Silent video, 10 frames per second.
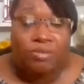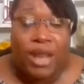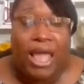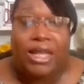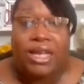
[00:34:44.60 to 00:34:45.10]

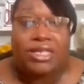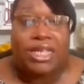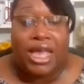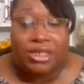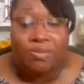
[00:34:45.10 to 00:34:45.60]
Black leaders,
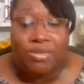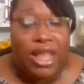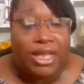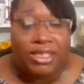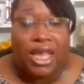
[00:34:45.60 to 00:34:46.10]
let's
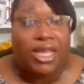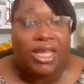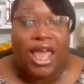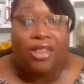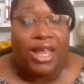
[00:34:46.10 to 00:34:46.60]
get
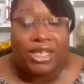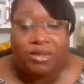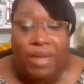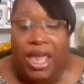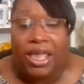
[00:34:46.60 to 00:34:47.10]
together,
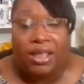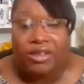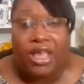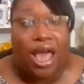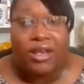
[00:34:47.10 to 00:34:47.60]
let's meet.
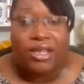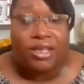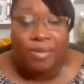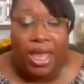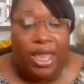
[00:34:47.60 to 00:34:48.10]
Y'all need
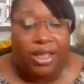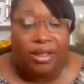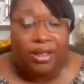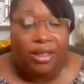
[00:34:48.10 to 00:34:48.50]
to meet.